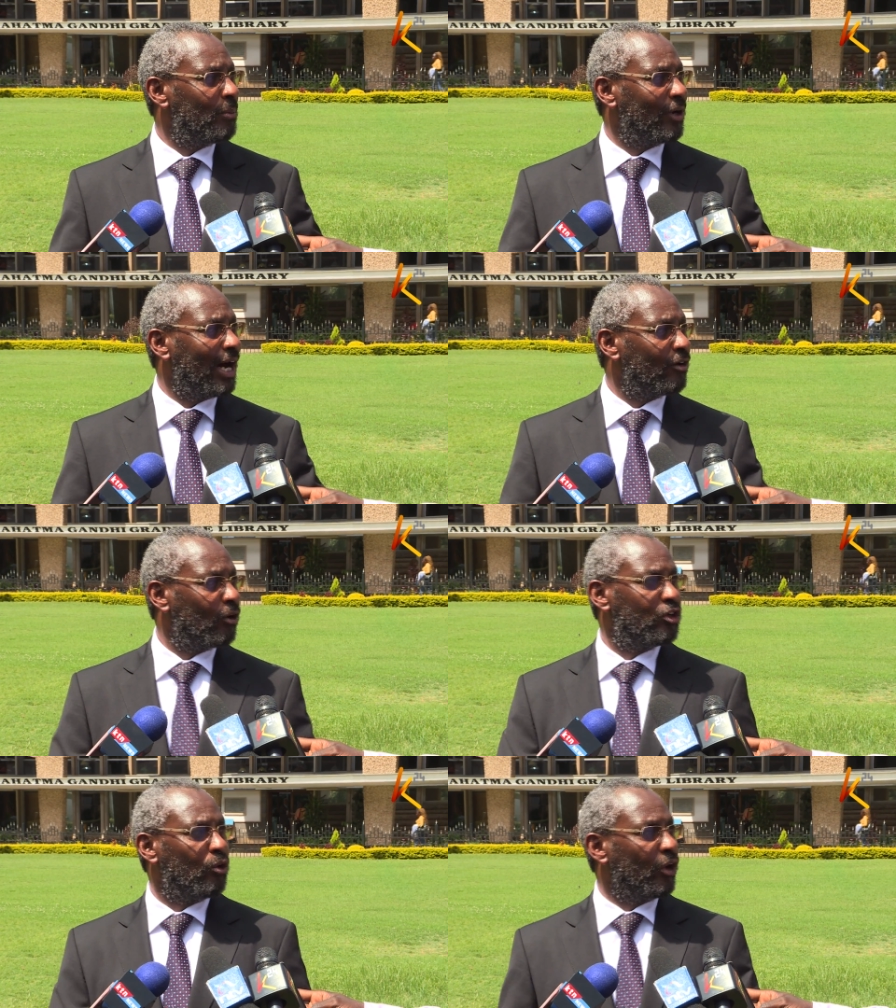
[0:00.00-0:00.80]
people now
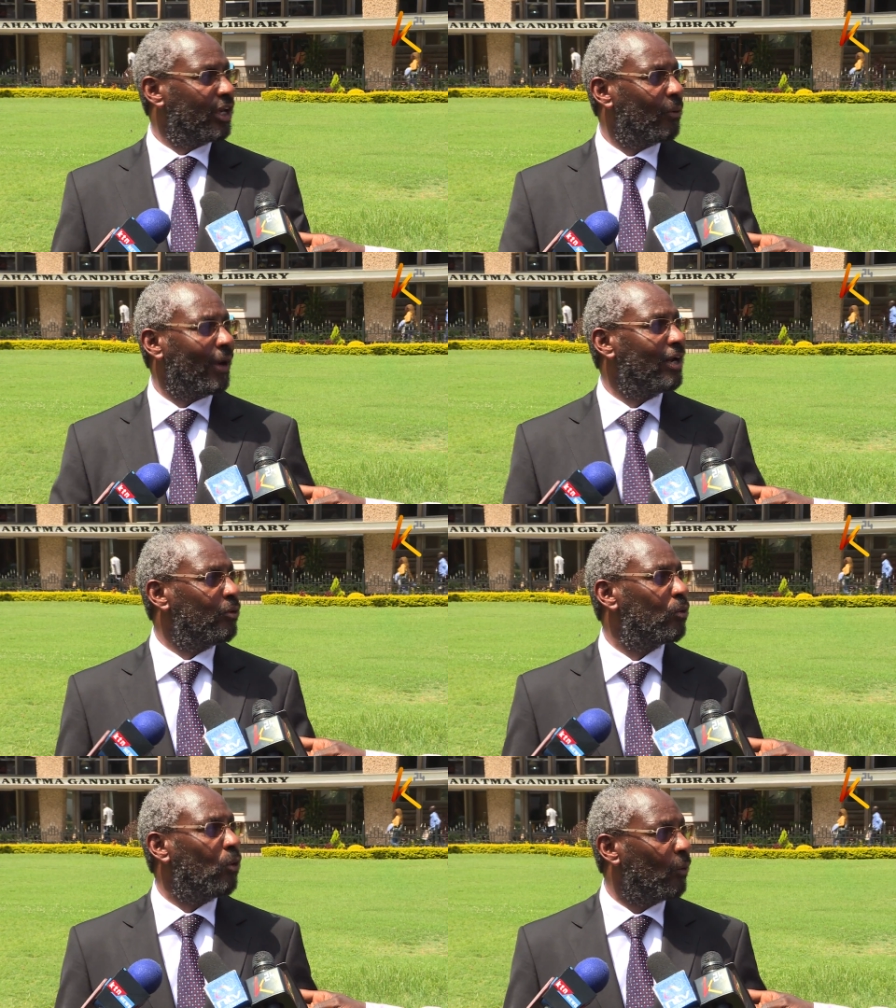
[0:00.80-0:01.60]
not knowing where do
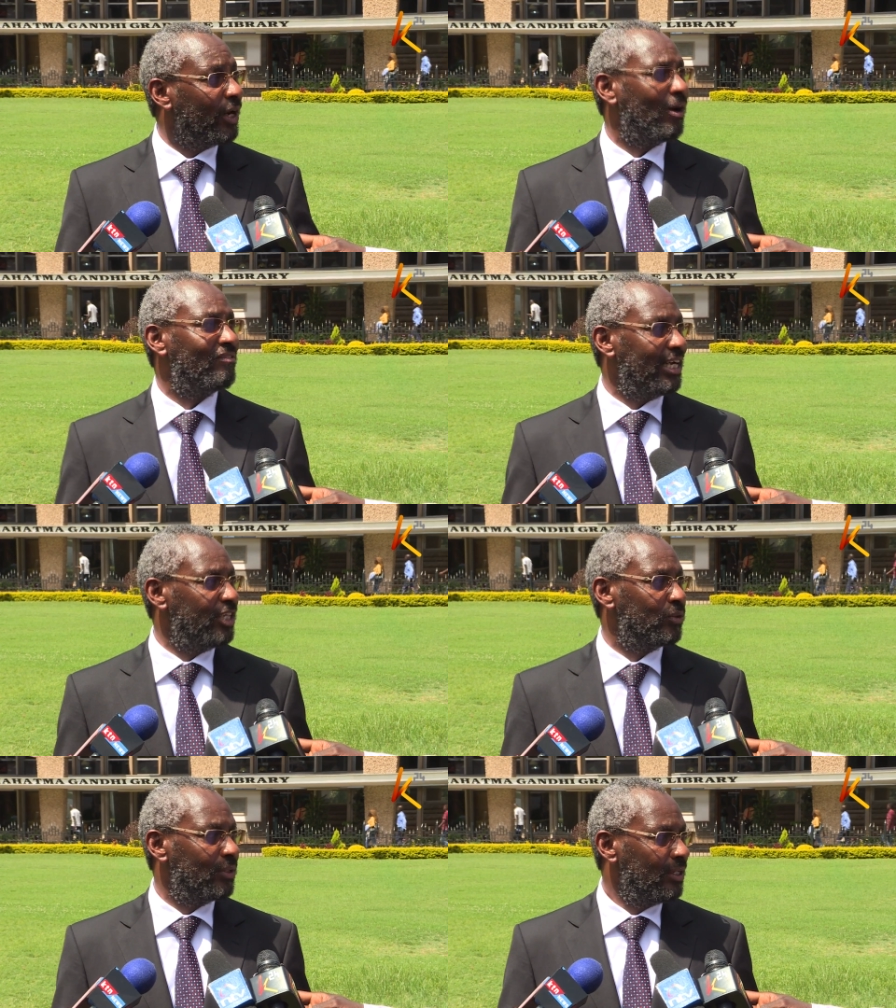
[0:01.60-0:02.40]
you go when you have an
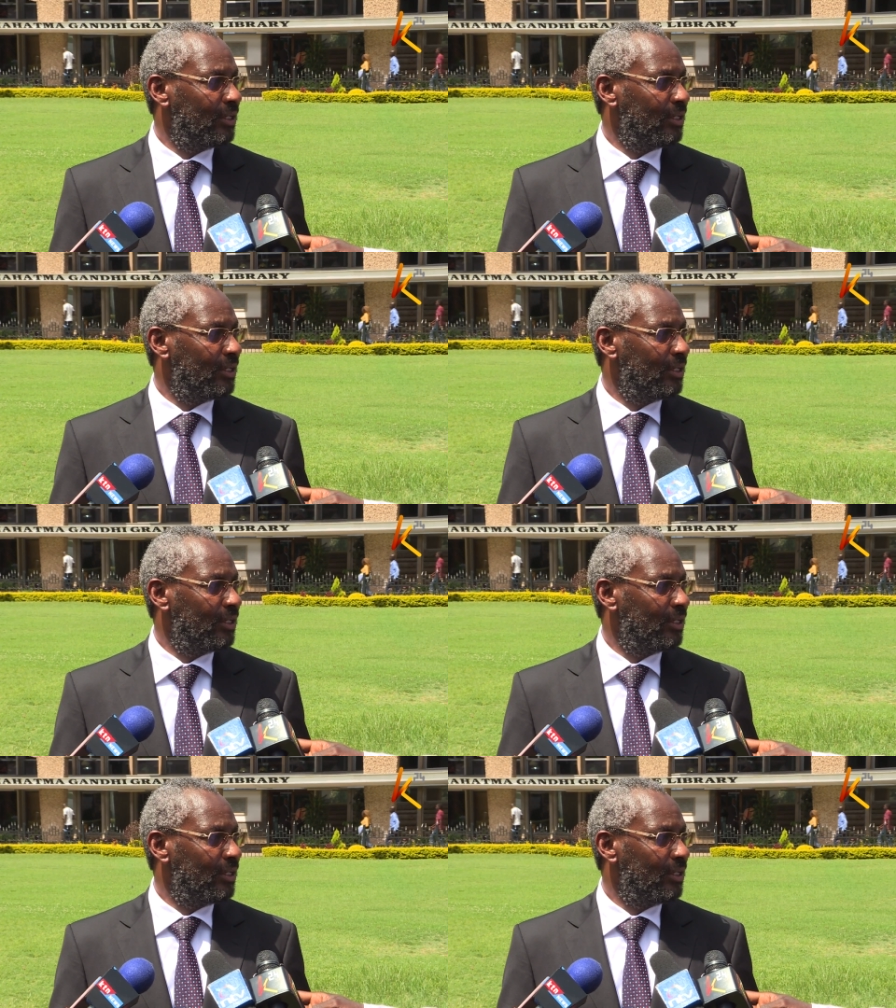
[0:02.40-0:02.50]
issue.